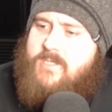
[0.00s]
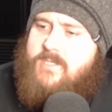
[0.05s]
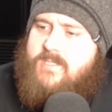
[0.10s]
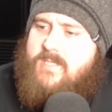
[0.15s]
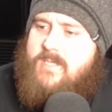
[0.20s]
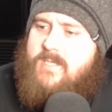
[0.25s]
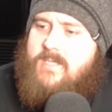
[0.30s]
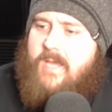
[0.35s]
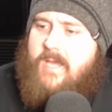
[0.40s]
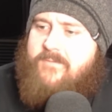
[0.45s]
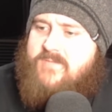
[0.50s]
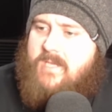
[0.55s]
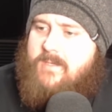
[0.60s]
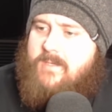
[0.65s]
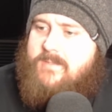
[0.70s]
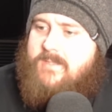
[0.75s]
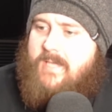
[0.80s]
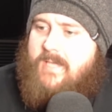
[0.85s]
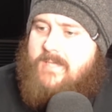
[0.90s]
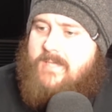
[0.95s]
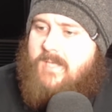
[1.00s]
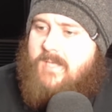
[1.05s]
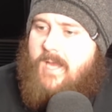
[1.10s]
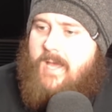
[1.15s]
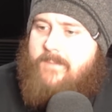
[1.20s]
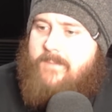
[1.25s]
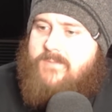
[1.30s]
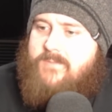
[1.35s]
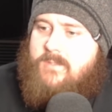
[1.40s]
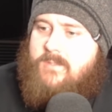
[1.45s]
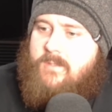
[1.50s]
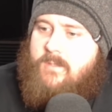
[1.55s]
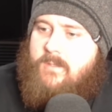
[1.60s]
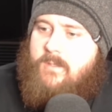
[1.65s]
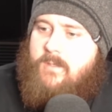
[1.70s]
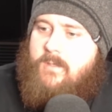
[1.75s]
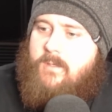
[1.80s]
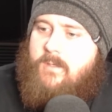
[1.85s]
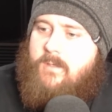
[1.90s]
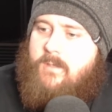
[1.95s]
Did you see Death Sentence get slept?
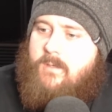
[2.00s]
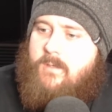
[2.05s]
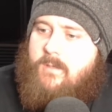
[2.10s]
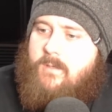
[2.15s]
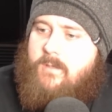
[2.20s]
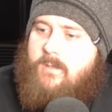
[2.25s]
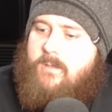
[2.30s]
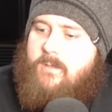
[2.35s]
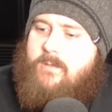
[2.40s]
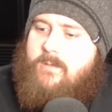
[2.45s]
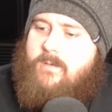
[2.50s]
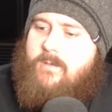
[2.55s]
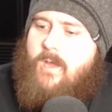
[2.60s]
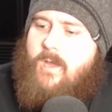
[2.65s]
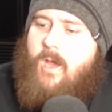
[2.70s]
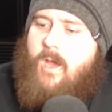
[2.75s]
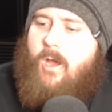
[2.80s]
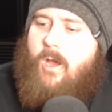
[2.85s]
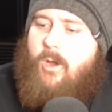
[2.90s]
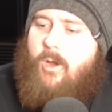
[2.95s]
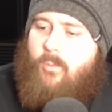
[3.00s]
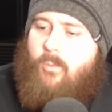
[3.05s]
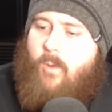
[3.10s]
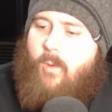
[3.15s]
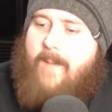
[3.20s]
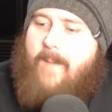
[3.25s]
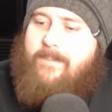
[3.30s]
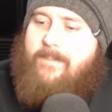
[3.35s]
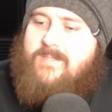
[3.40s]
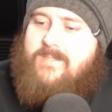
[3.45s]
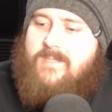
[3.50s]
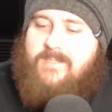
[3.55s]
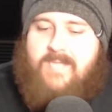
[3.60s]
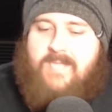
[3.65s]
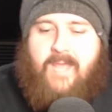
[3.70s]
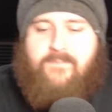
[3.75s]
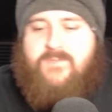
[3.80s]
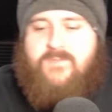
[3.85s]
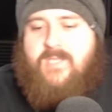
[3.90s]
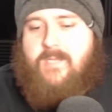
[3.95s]
No. What happened to
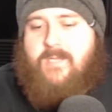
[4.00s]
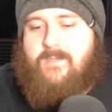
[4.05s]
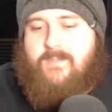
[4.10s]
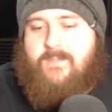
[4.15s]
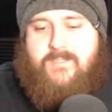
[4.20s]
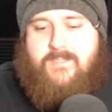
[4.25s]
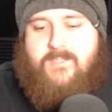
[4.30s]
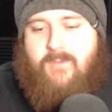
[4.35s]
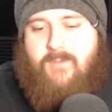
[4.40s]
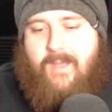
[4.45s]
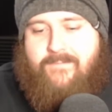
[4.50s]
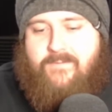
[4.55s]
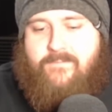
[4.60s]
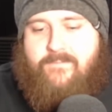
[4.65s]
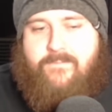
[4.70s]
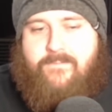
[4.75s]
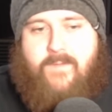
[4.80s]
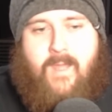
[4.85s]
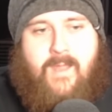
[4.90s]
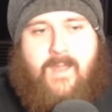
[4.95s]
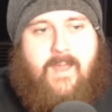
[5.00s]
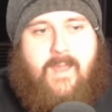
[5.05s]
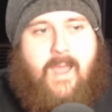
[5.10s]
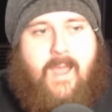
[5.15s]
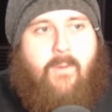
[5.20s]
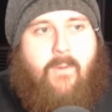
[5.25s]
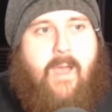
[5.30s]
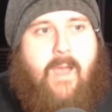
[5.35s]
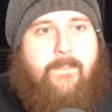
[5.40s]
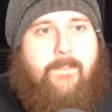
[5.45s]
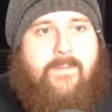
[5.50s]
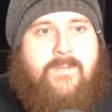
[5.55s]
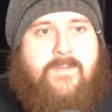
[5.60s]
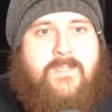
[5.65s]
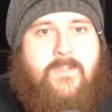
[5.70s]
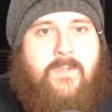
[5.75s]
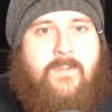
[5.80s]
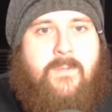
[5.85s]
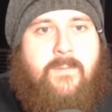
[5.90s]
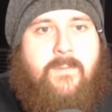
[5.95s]
Death Sentence? Do I have to find out what
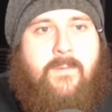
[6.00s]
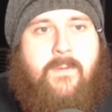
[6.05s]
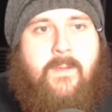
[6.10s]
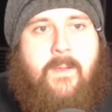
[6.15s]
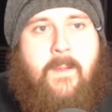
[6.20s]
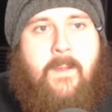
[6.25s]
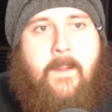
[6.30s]
happened to him?